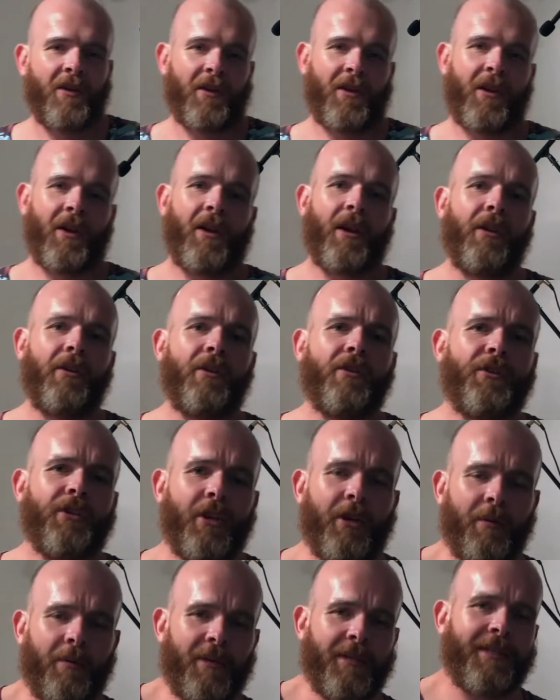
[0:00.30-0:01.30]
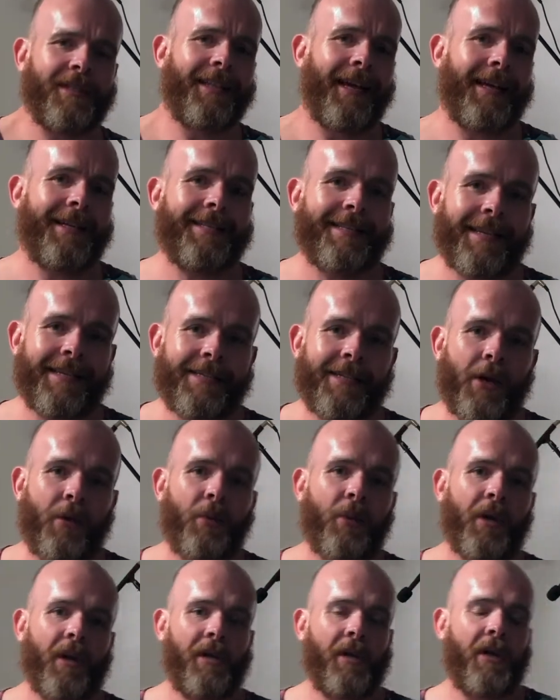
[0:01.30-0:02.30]
Hello YouTube, in today's lesson
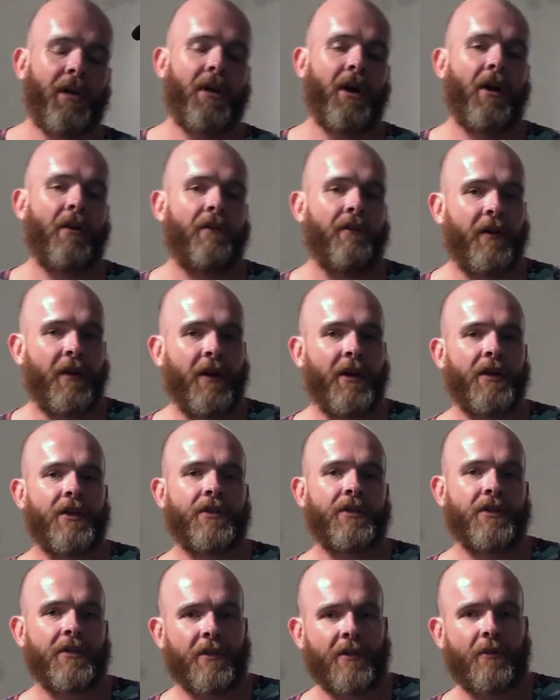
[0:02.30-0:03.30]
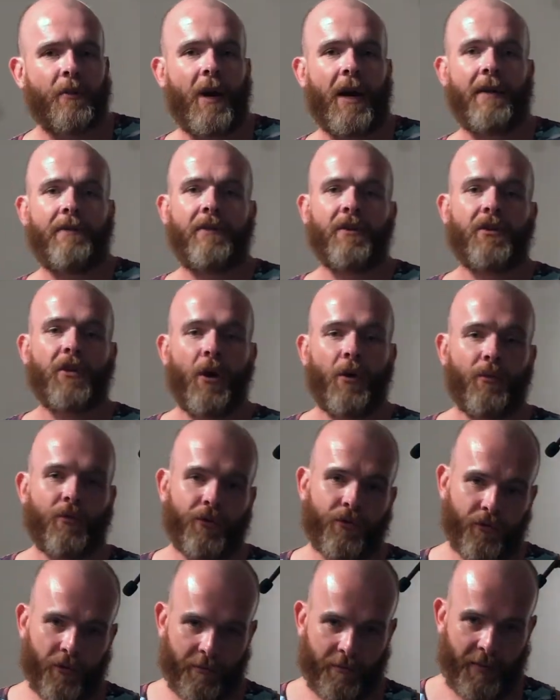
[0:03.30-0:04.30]
we're going to learn our first quaver
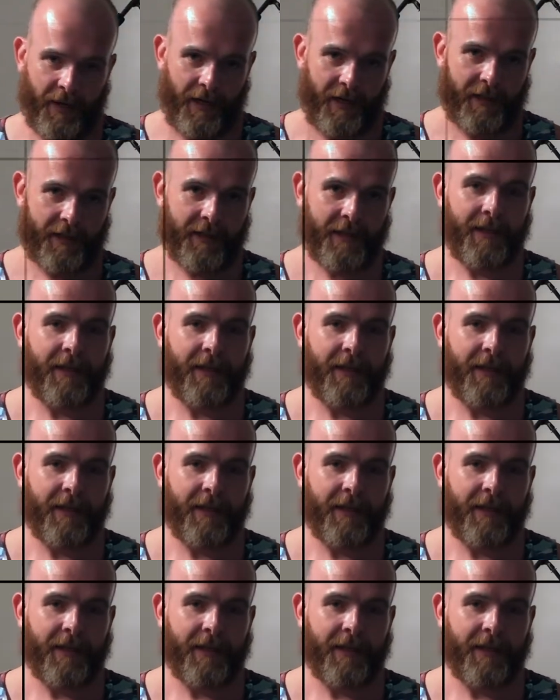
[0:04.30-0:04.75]
note drum beat.